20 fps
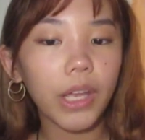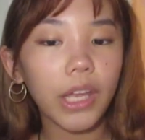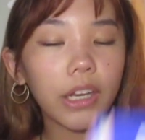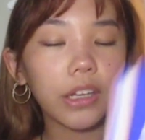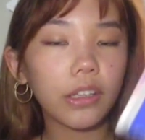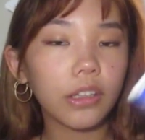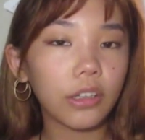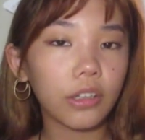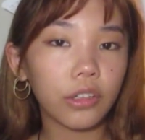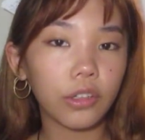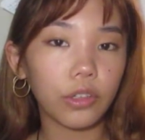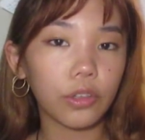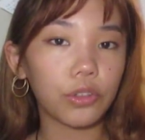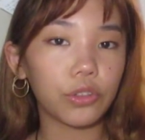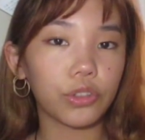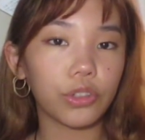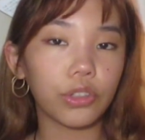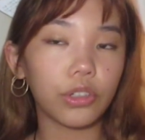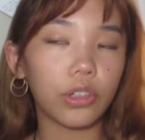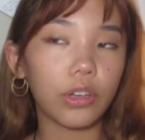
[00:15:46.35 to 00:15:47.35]
In
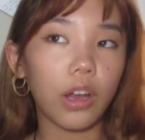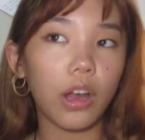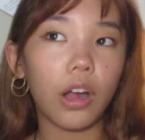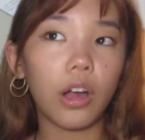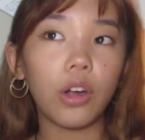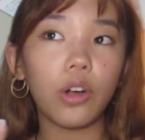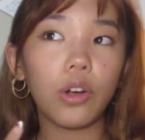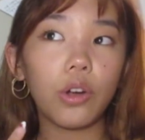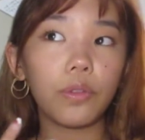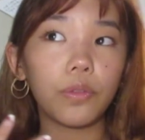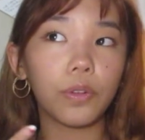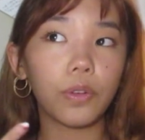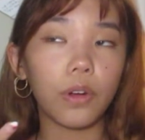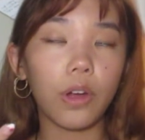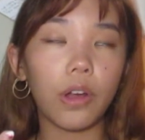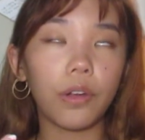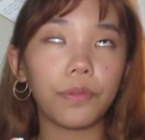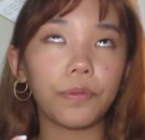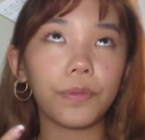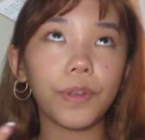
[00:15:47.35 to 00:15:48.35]
conclusion,
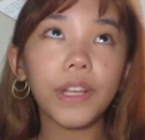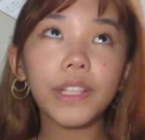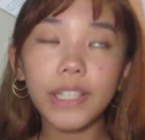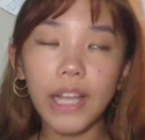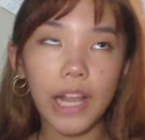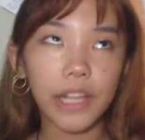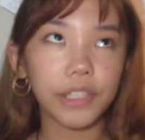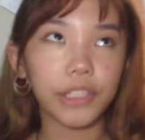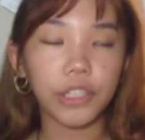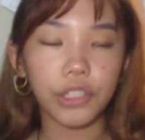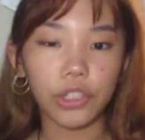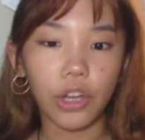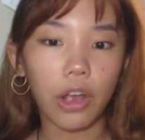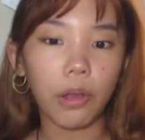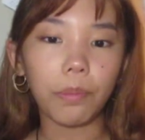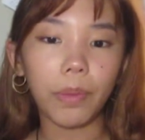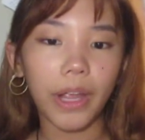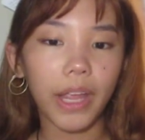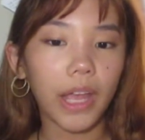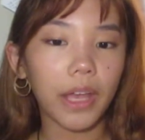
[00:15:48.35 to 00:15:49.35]
overall, fantastic
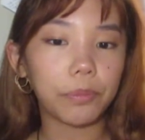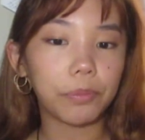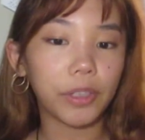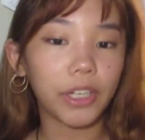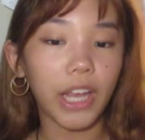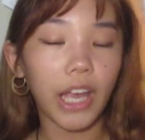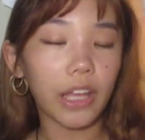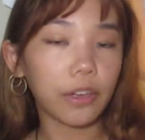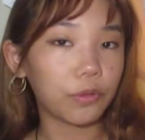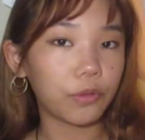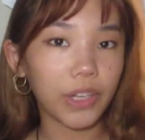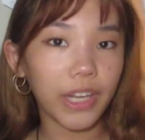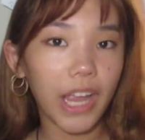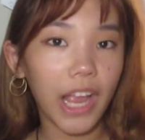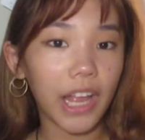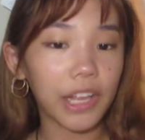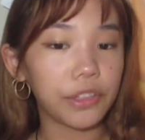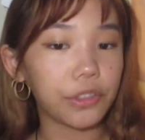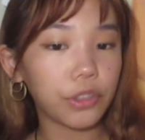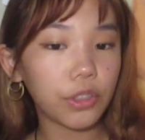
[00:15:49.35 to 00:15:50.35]
job by Emily Henry
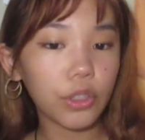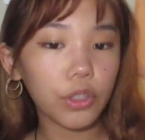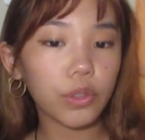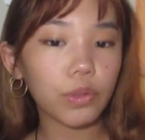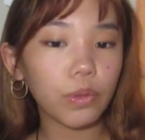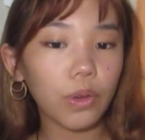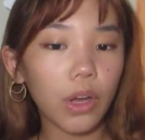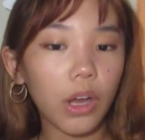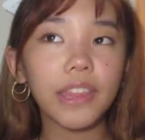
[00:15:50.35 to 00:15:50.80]
as usual.